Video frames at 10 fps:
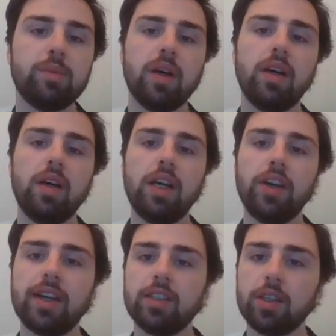but
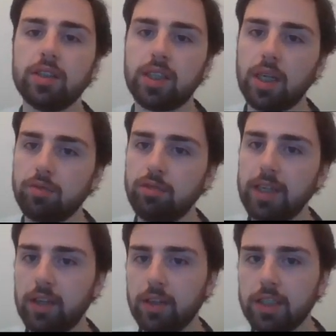you can sort of start to
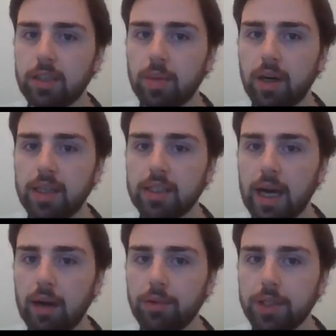really customize
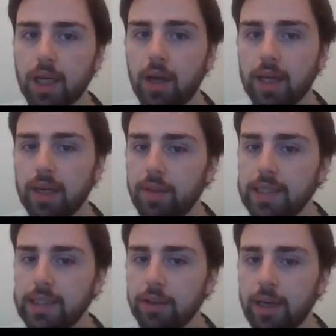how you target
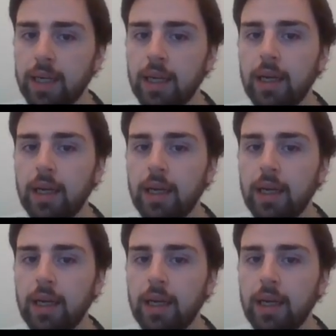these three.